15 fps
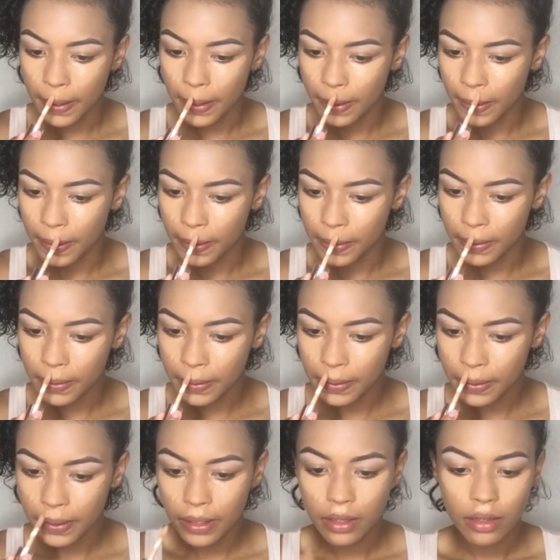area.
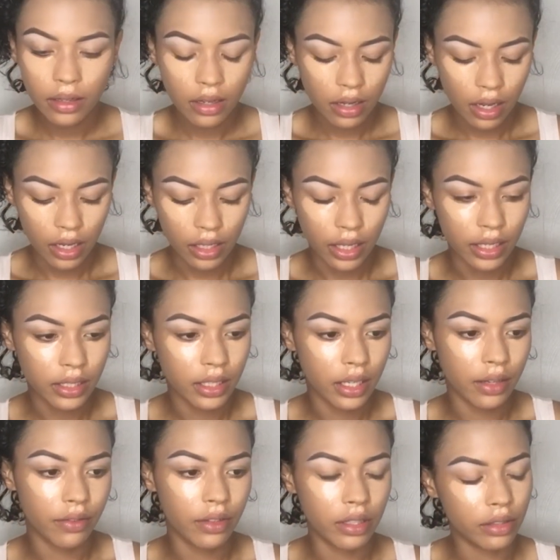I like to
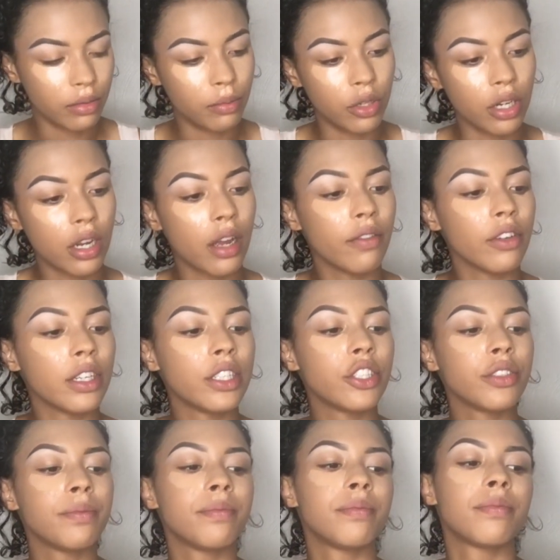give a little more
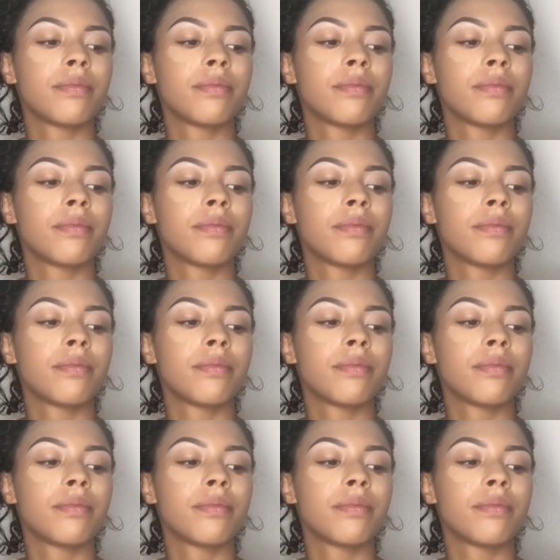coverage.